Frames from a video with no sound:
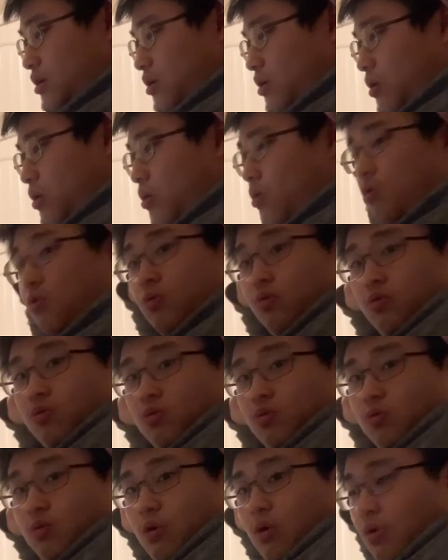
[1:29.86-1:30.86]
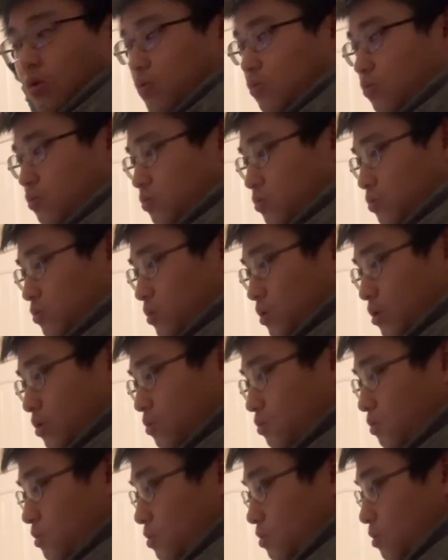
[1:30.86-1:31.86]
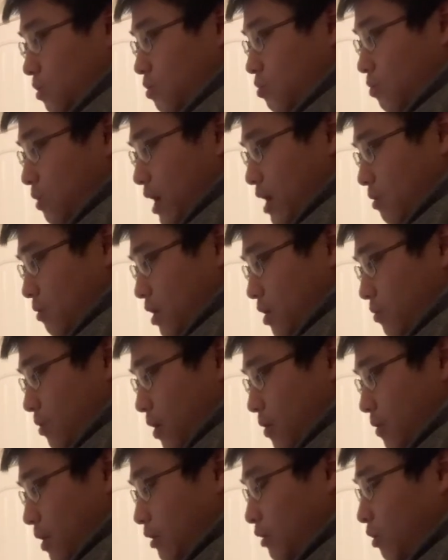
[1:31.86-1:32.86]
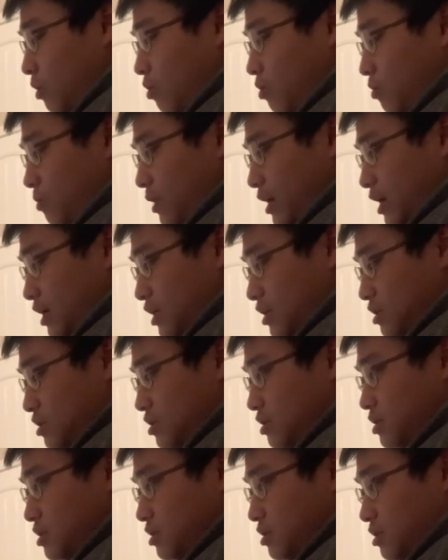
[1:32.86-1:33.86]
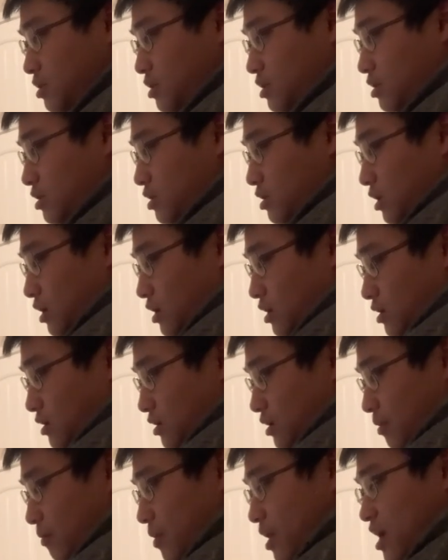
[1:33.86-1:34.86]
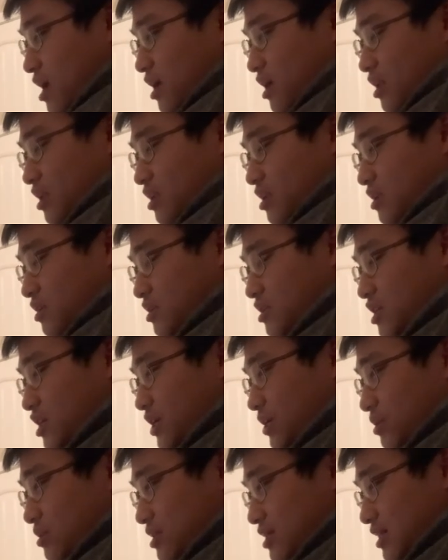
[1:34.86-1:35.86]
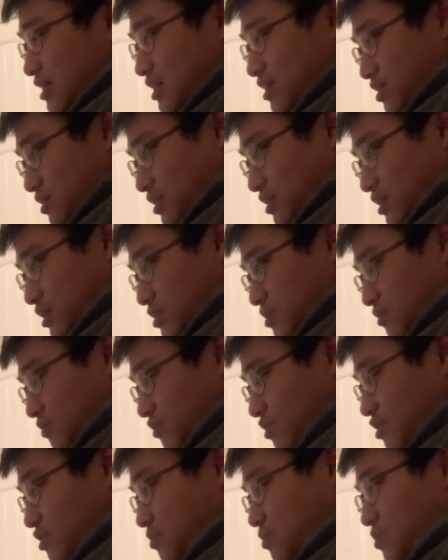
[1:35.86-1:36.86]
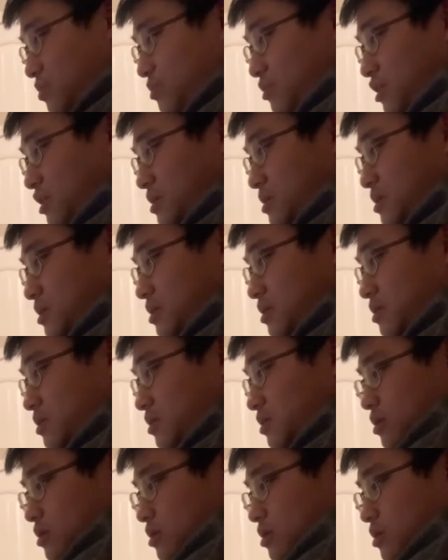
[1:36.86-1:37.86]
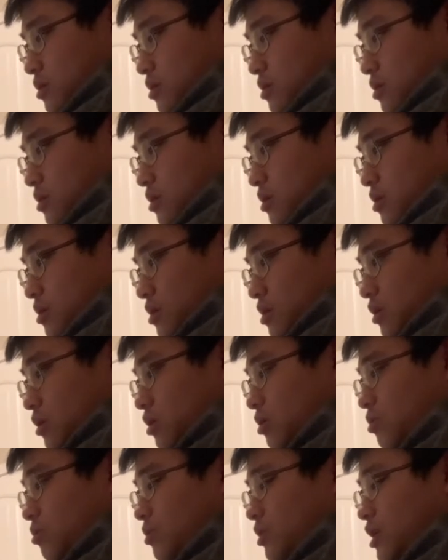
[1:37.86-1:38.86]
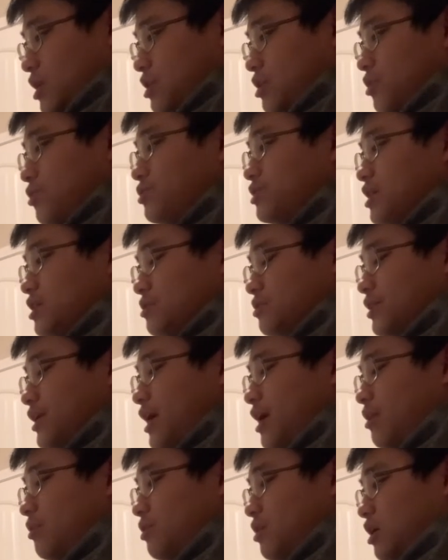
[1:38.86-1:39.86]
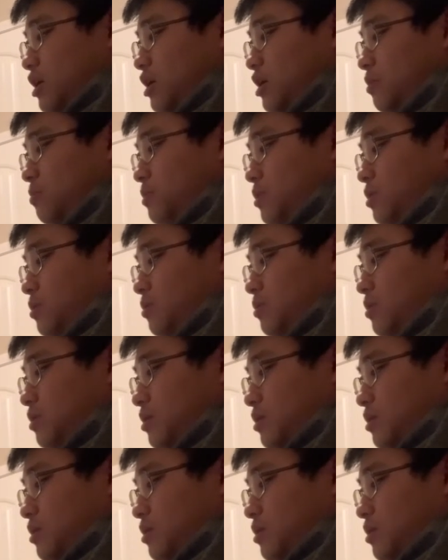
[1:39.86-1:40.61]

Oh wow. Oh my goodness. Man, Dio's literally undefeatable right now. Oh, he knows how to counter Hamon.